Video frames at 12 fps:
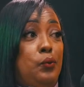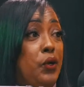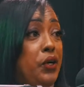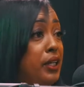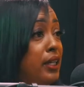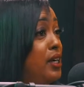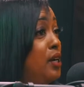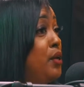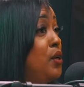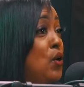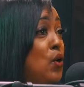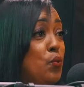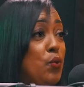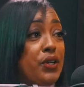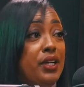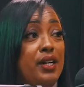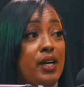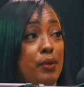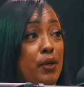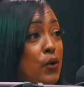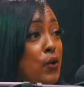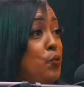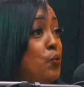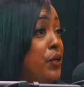Working, coming home, working, coming
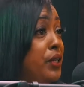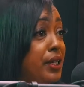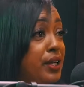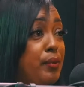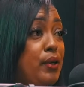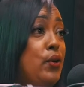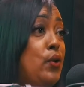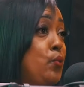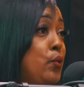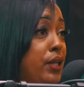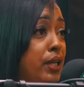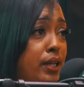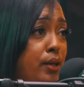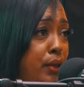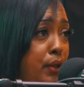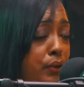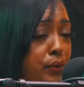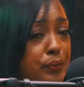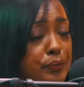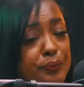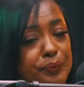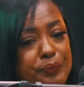home, working, coming home, working, coming home.